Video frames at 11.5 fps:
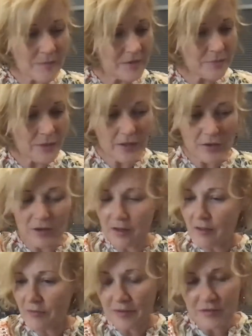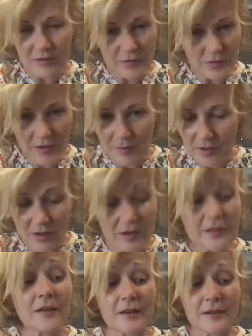he's playing on any of the festivals I've been,
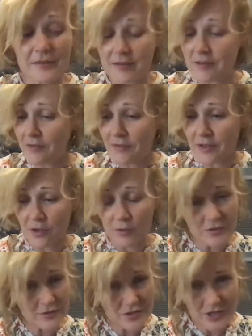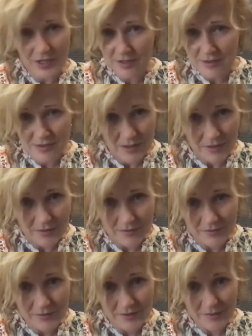I definitely go and check his set.
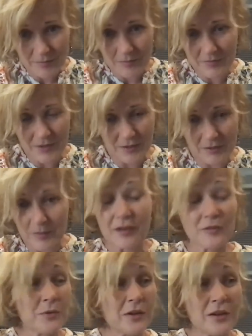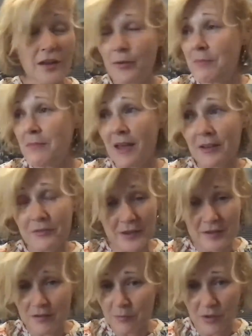You know, my husband and I, we're mad
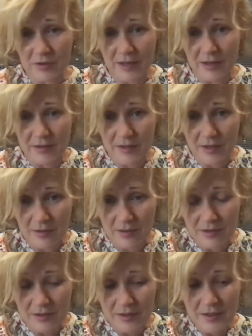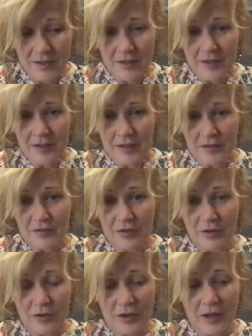fans of Monty Alexander.
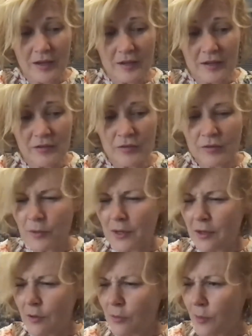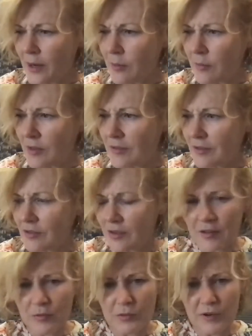So, and he's also really great at mixing
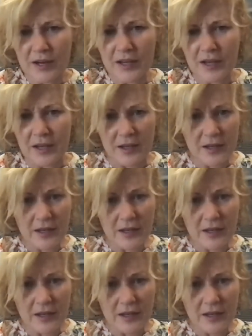jazz with reggae.